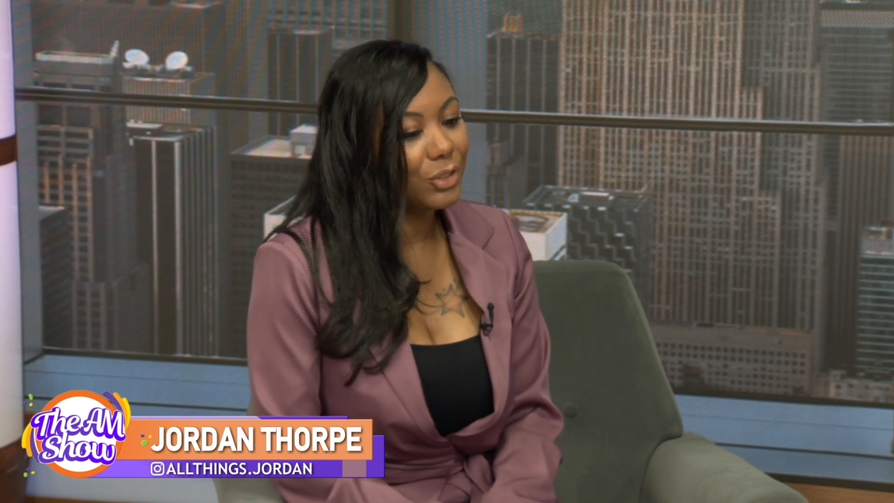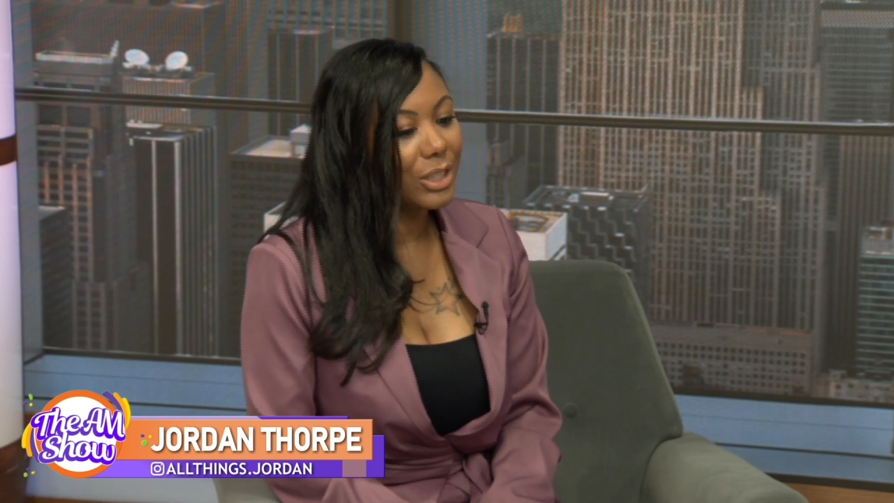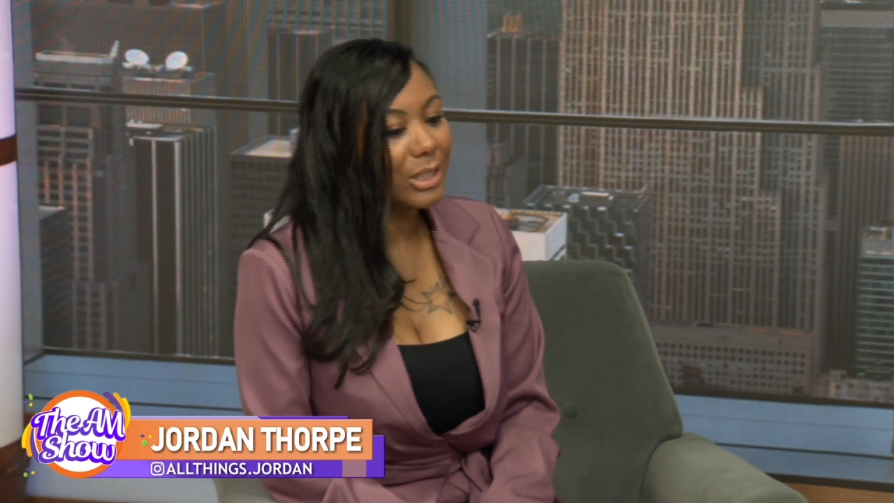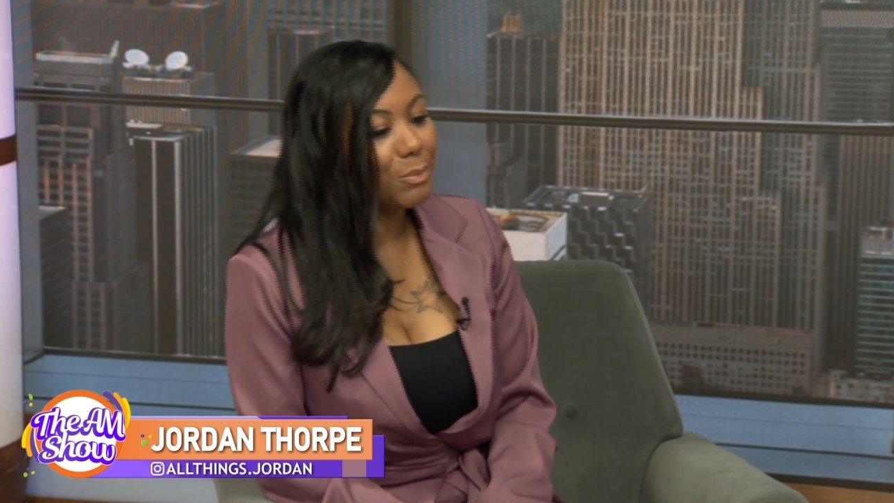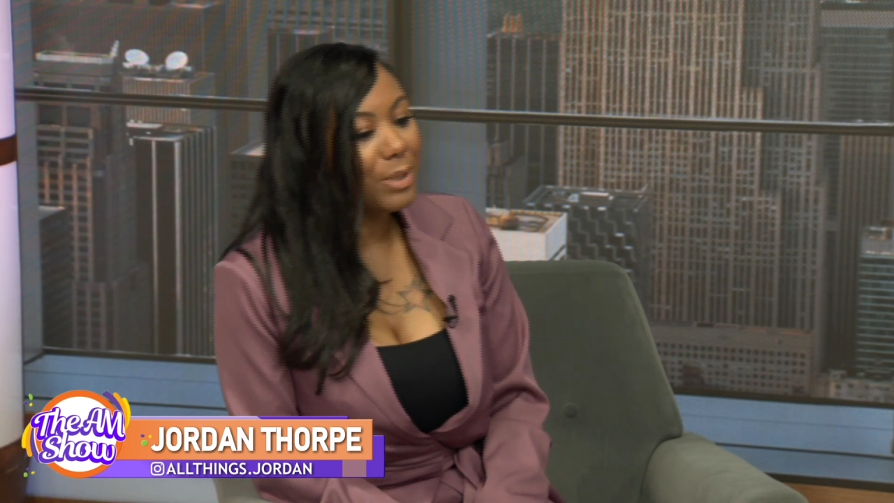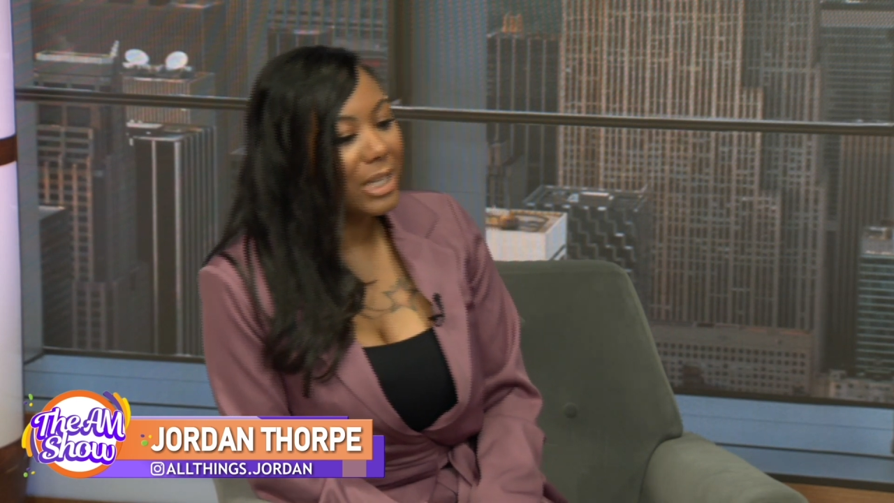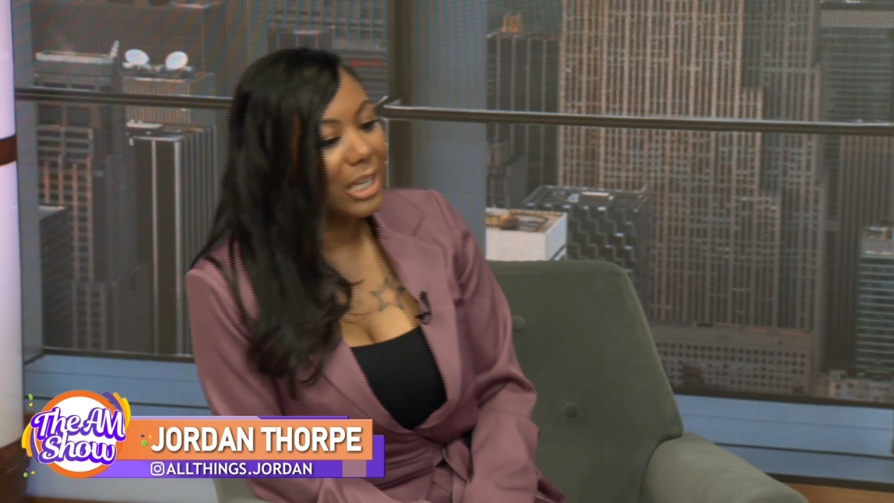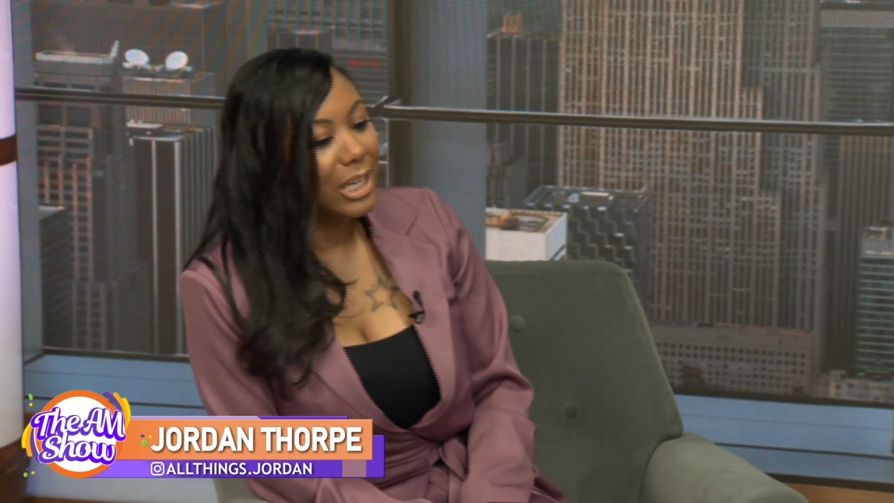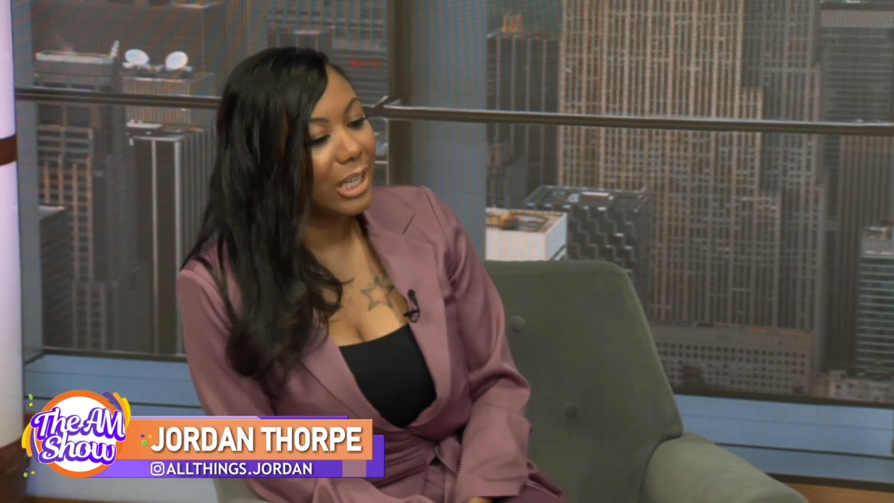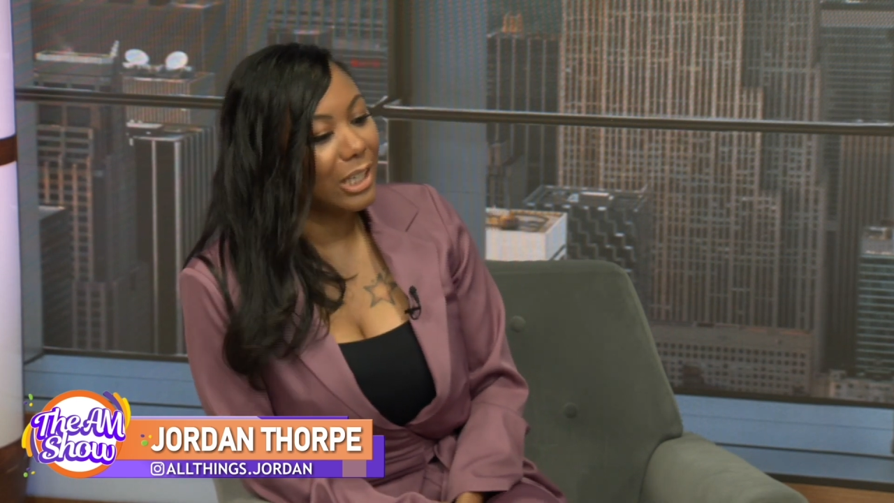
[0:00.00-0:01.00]
Just
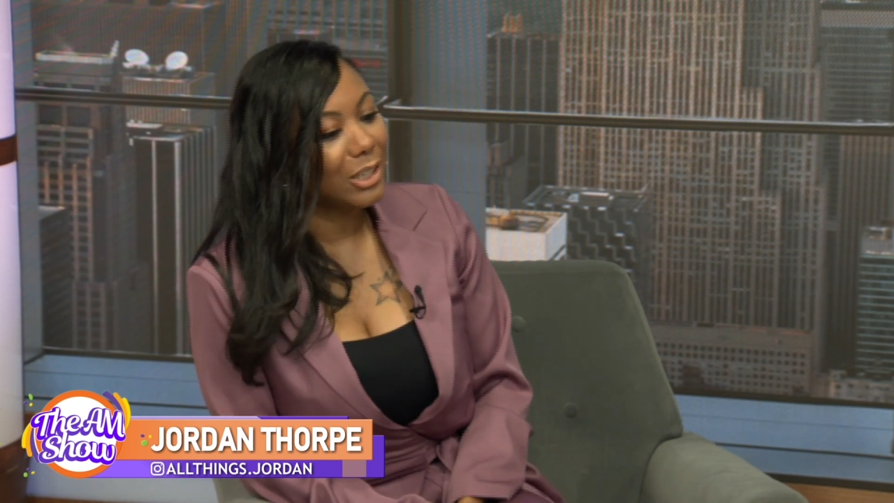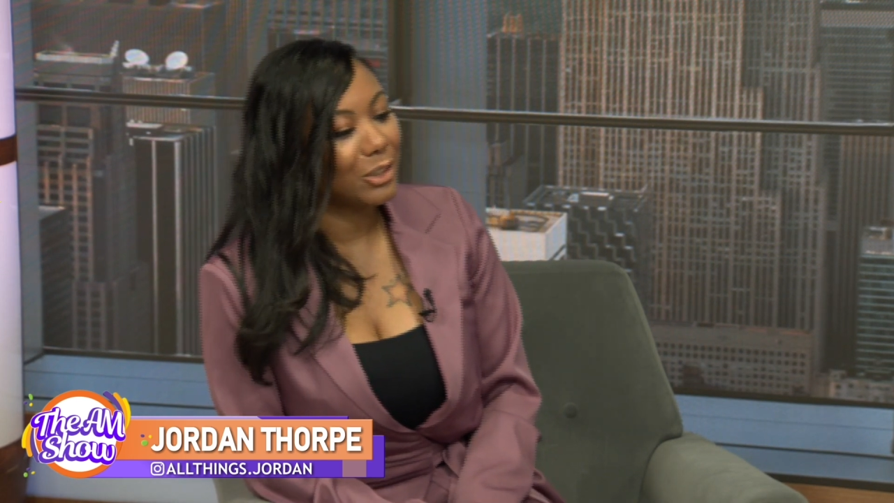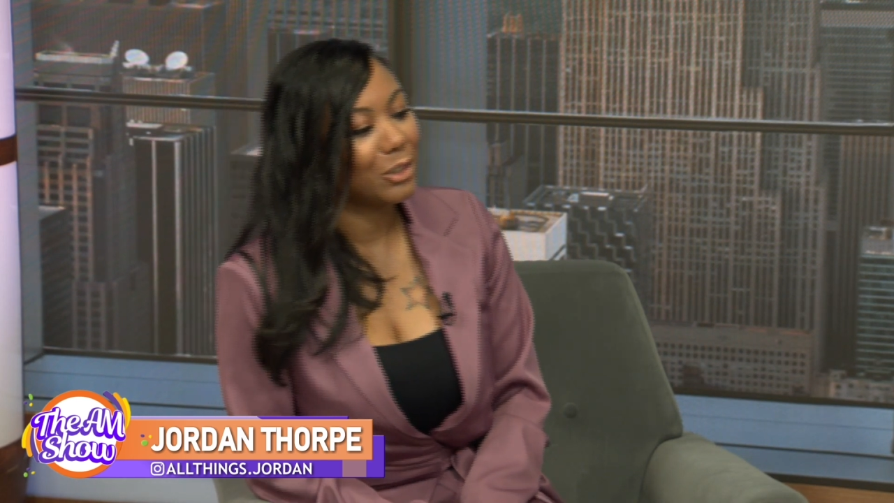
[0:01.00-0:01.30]
being